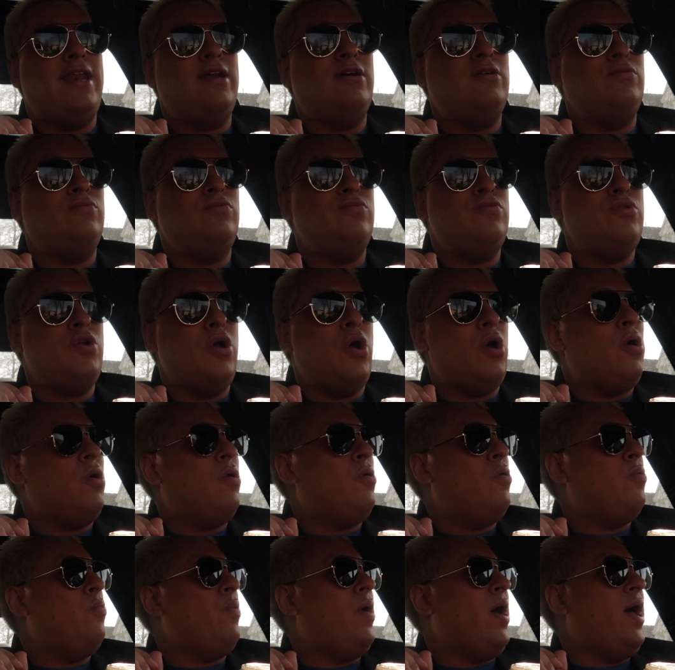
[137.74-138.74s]
don't
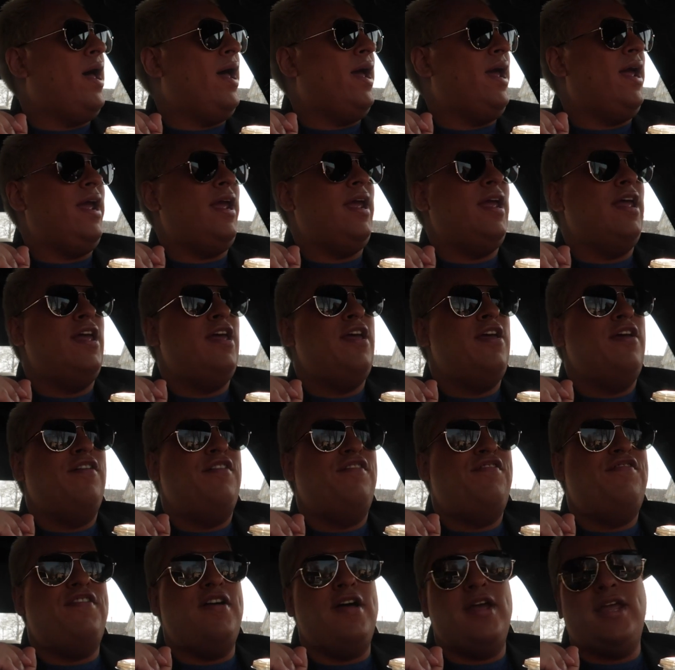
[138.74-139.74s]
know why
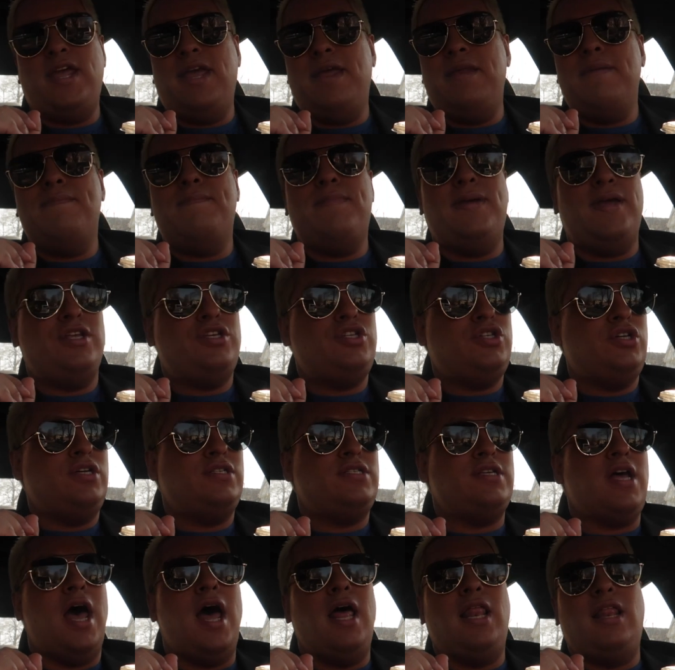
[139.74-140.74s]
fucking
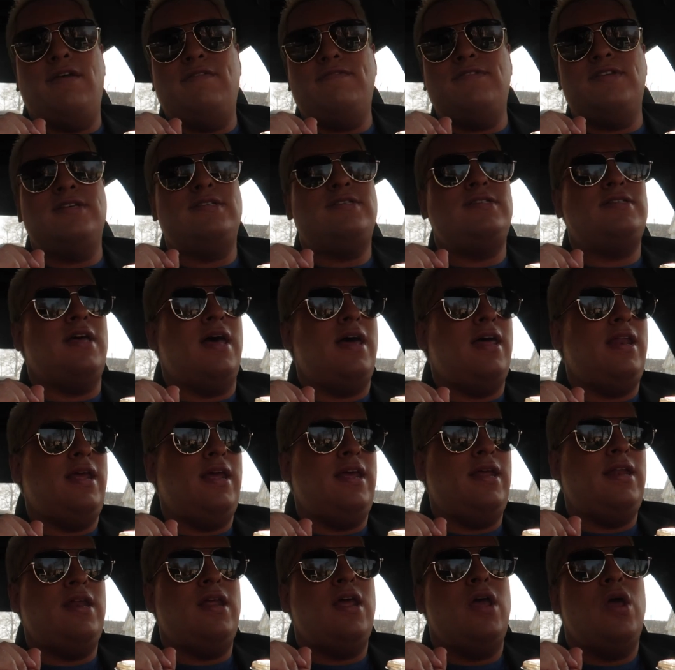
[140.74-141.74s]
bitches all of the
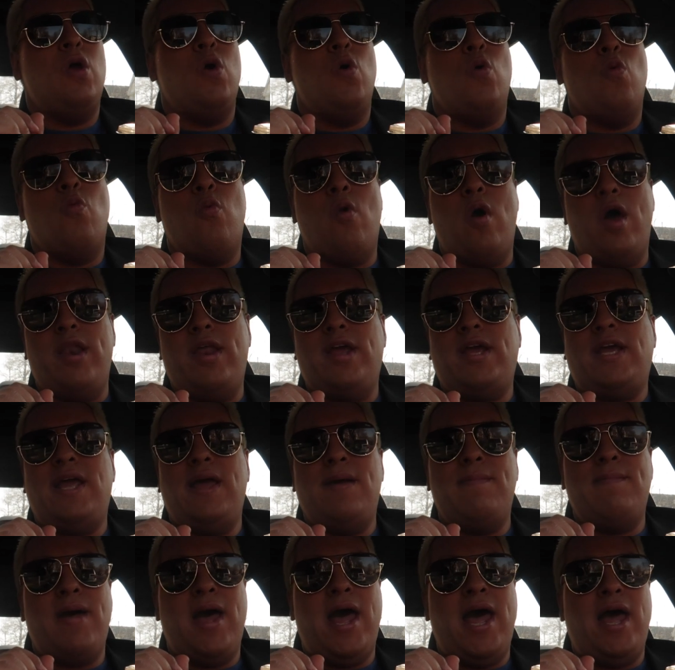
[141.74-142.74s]
sudden wanna
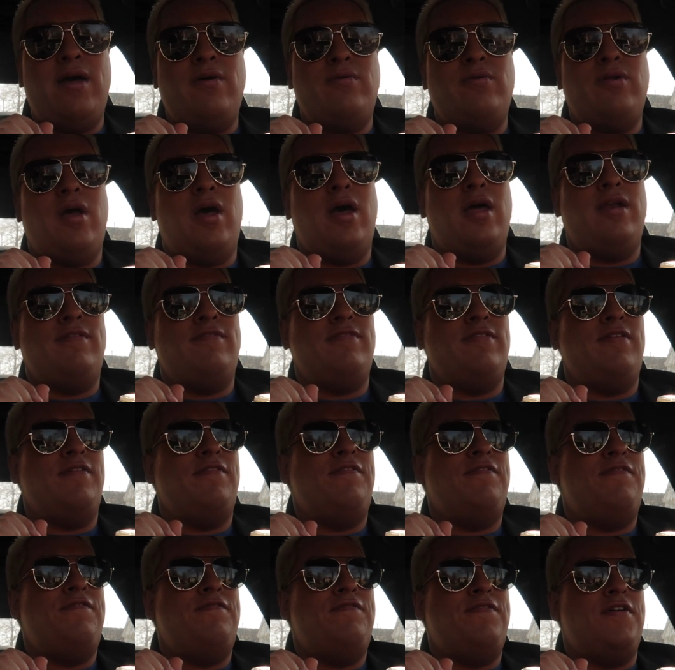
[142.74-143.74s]
come out out of the
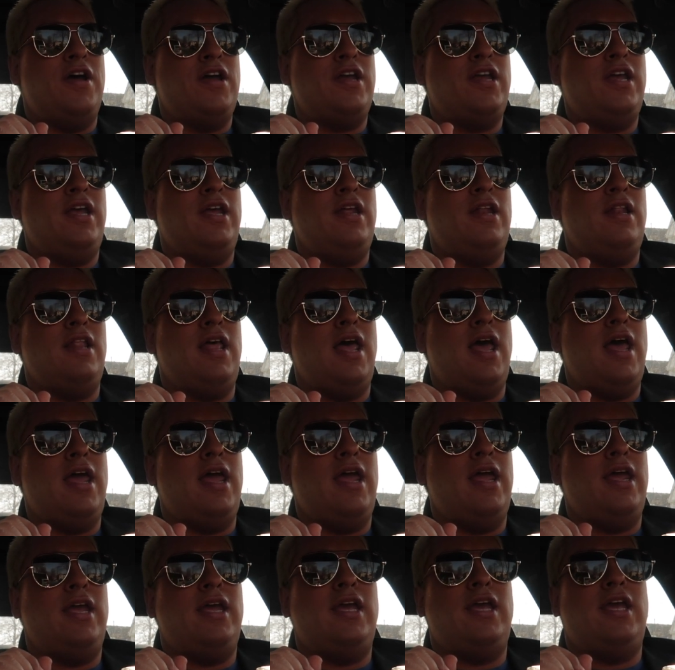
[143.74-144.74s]
fucking
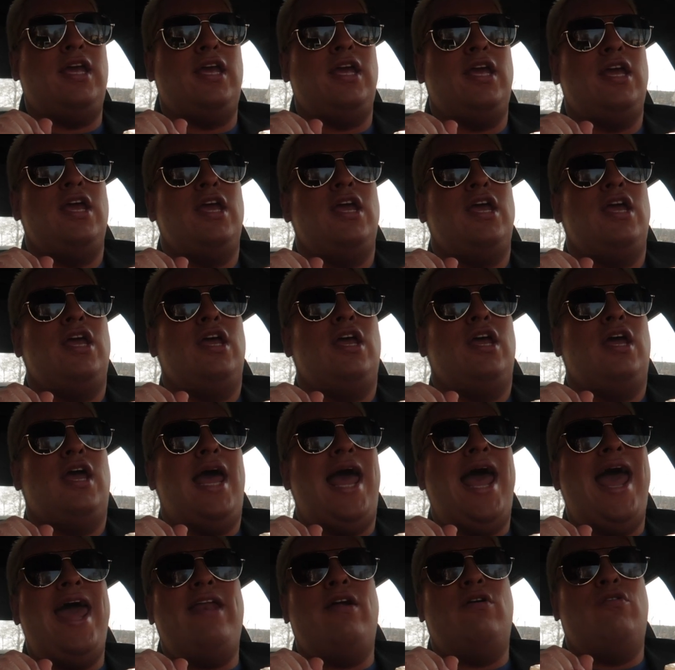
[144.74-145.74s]
like
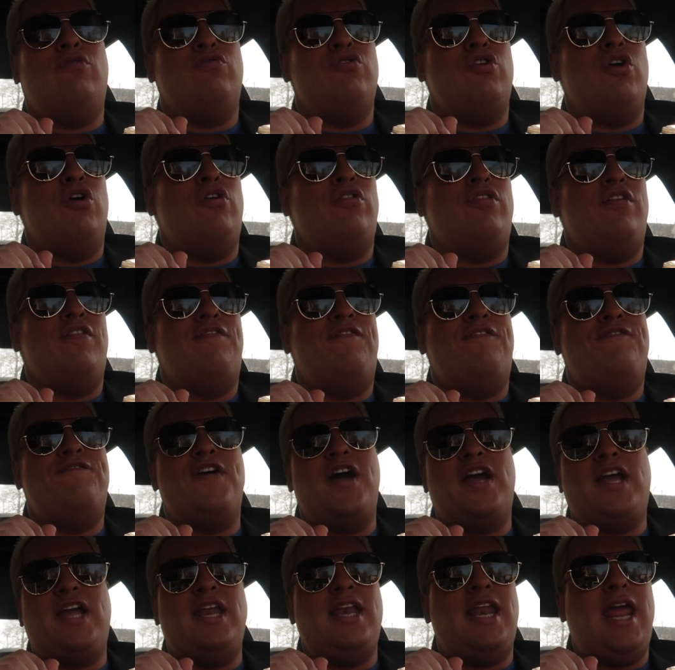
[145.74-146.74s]
I don't know, the
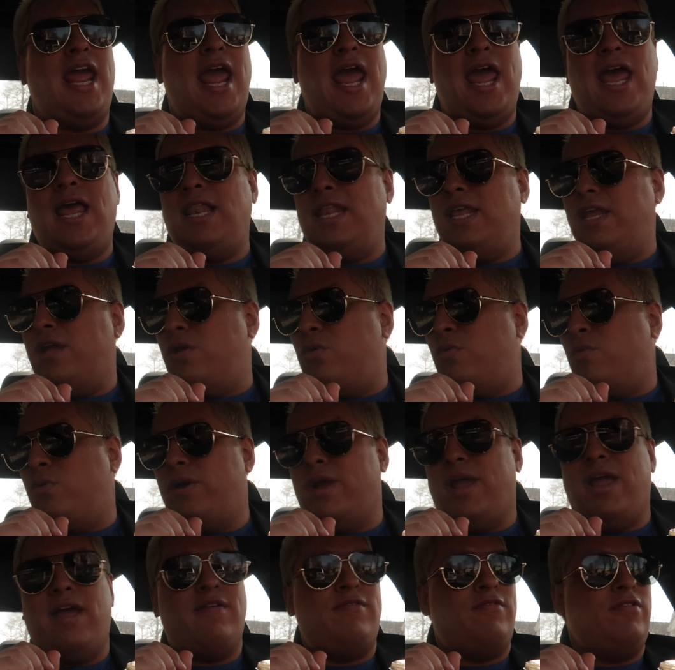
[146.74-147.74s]
fucking alley or
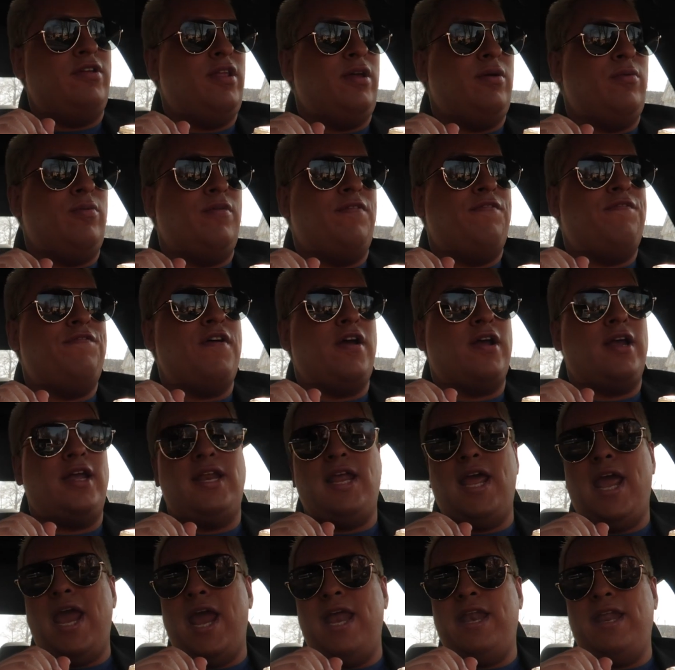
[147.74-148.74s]
wherever they were fucking
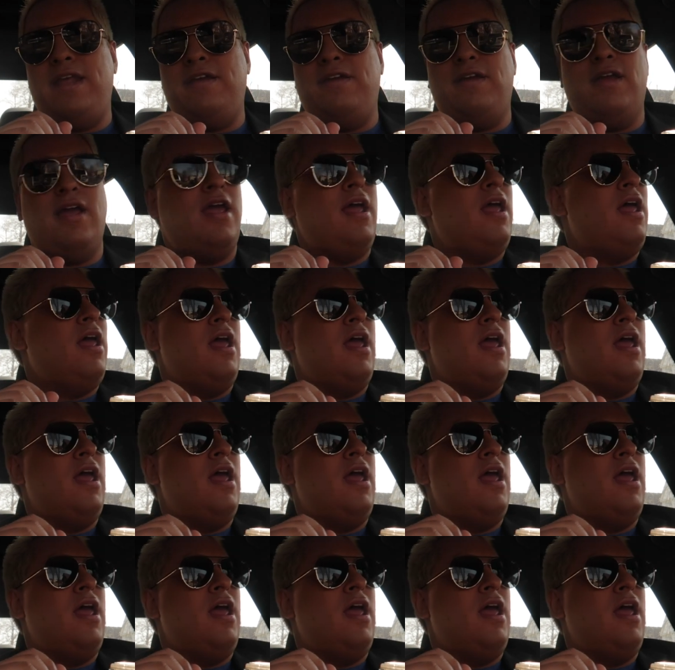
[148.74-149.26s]
hiding